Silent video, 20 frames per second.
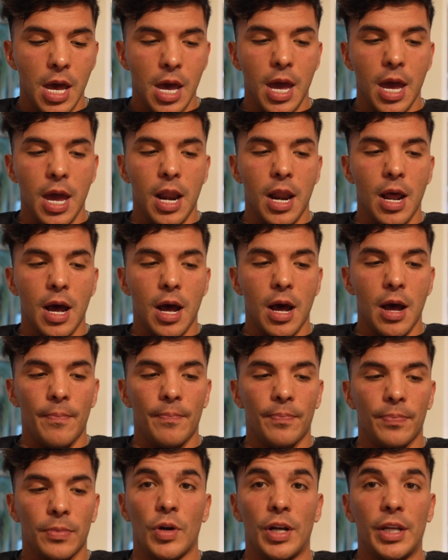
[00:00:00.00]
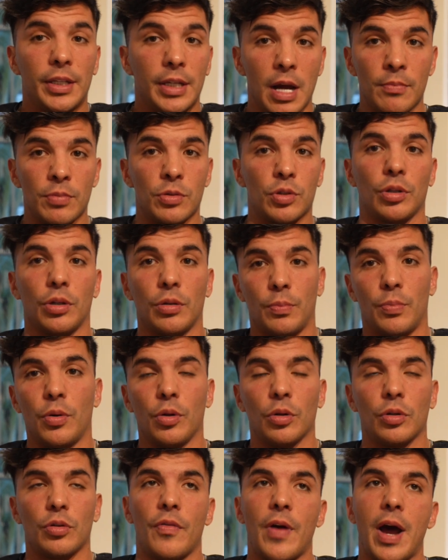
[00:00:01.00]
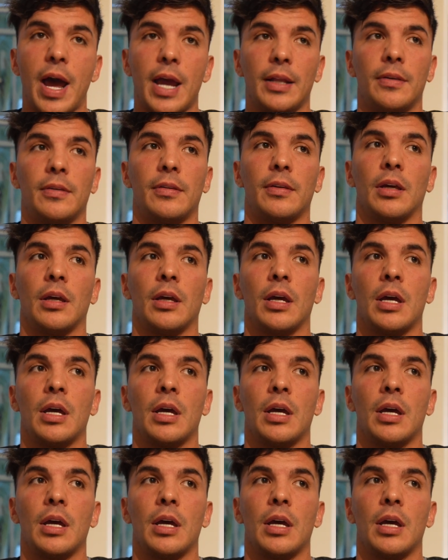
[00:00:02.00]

And when it comes to the bulk, right,